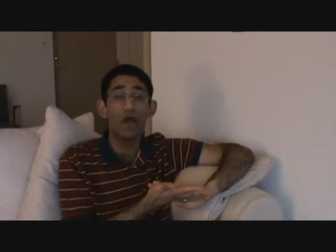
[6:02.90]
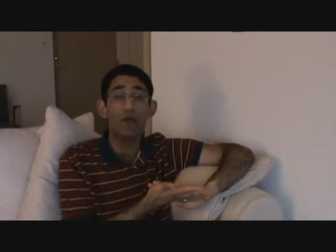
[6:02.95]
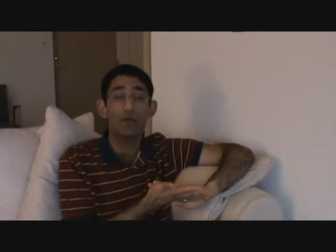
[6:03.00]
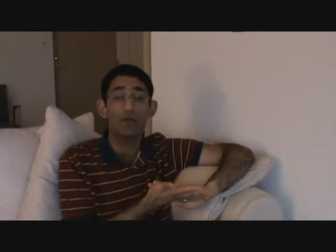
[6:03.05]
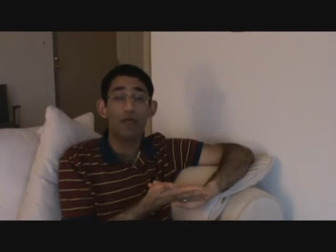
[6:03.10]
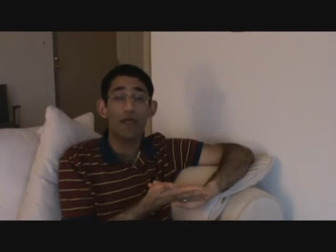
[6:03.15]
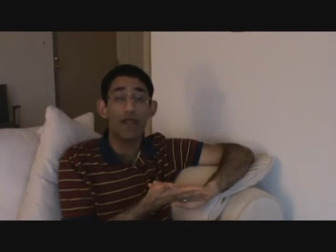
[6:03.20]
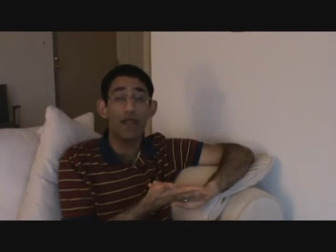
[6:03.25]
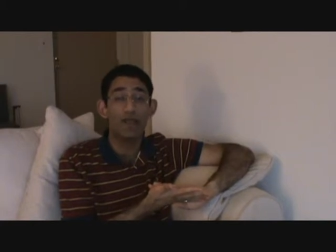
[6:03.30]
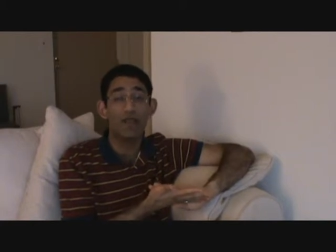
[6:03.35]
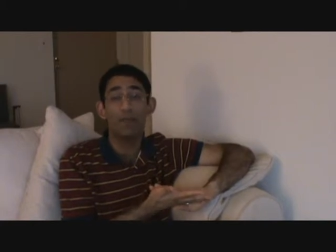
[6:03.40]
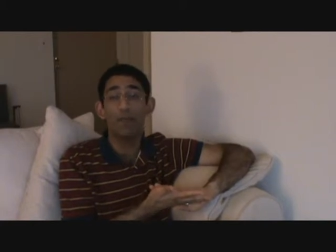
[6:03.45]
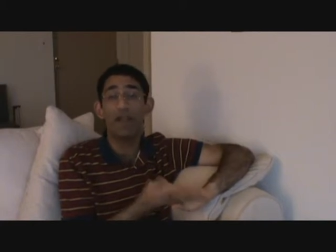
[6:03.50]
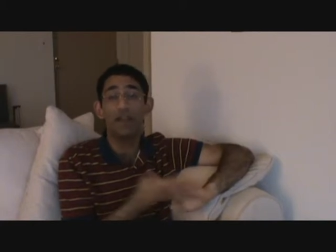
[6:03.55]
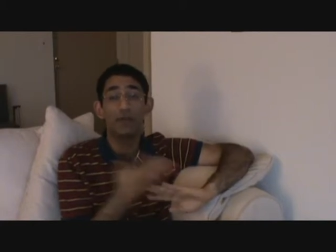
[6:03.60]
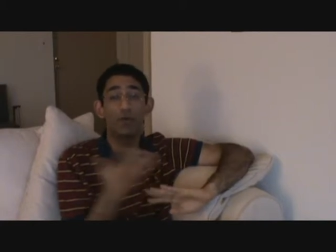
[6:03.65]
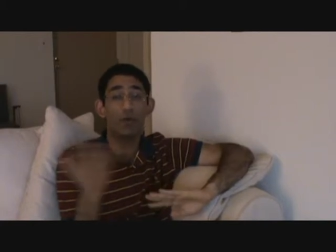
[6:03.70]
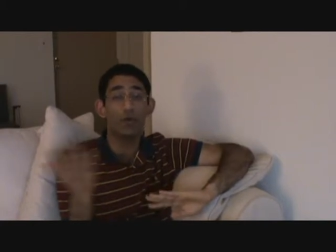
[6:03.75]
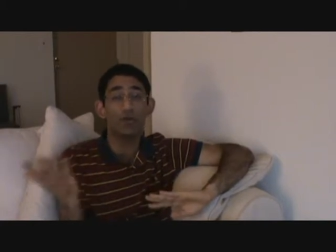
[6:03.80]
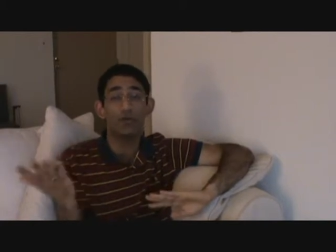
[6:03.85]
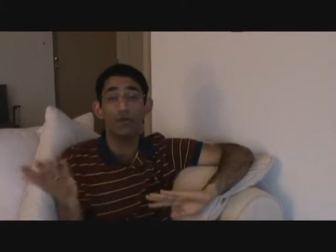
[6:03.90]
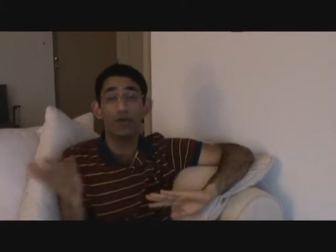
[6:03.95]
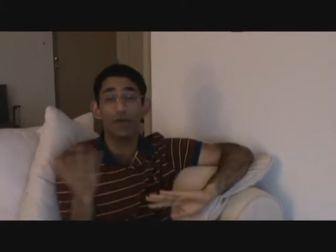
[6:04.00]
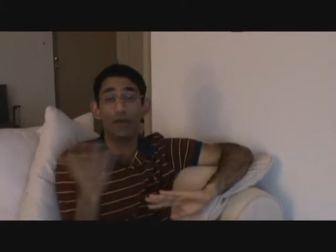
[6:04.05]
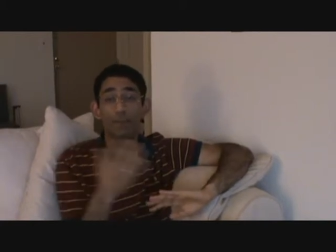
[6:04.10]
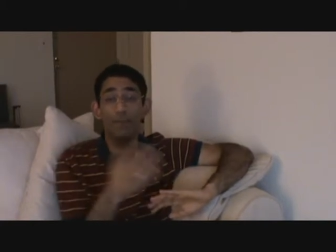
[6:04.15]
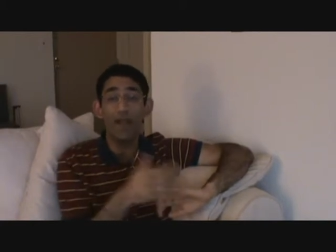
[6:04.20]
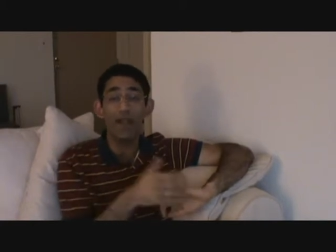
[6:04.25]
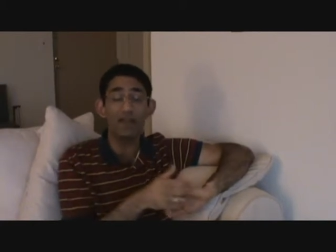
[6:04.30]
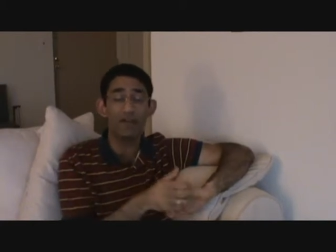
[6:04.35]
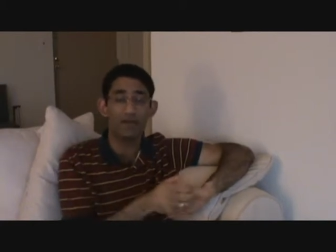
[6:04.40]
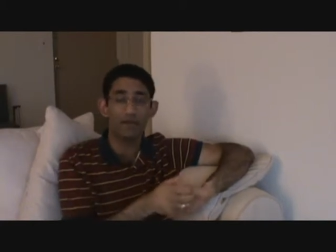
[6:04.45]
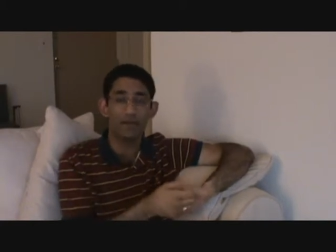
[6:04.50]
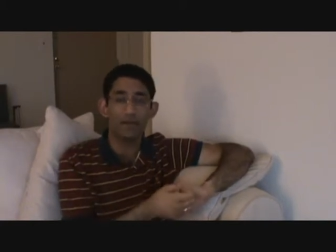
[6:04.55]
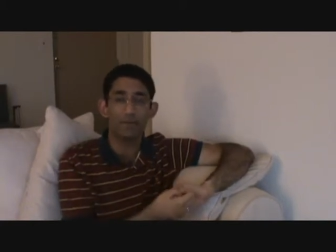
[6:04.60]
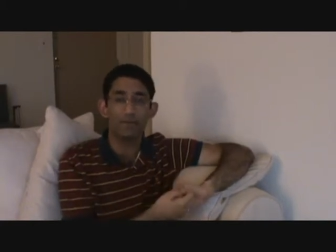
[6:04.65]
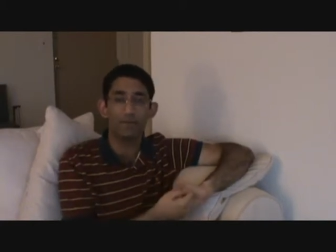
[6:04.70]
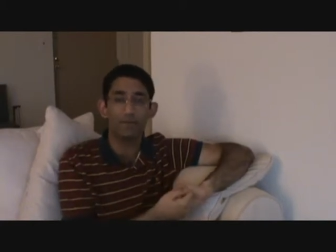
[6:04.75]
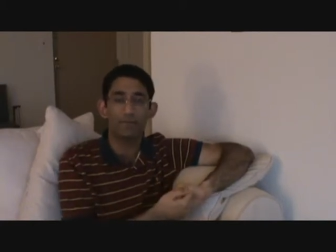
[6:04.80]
out and he might go to your competitor.